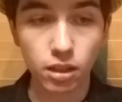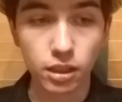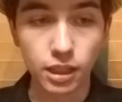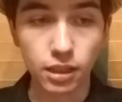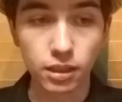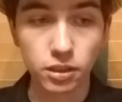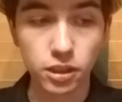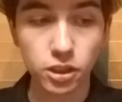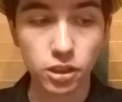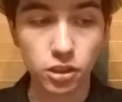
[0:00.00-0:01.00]
In
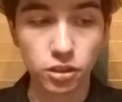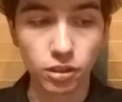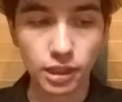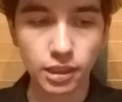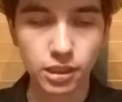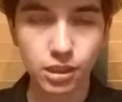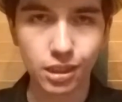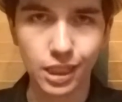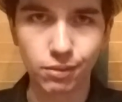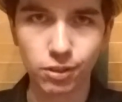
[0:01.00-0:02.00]
addition to doing this,
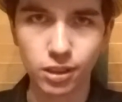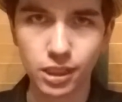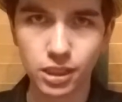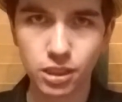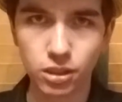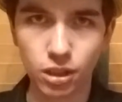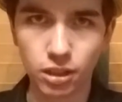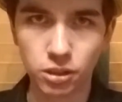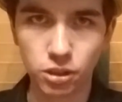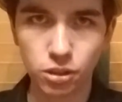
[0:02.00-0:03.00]
they have released
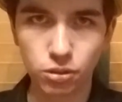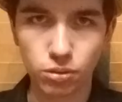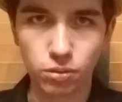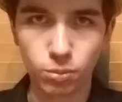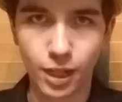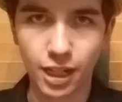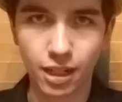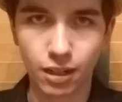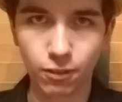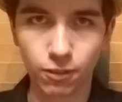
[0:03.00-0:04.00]
new Baja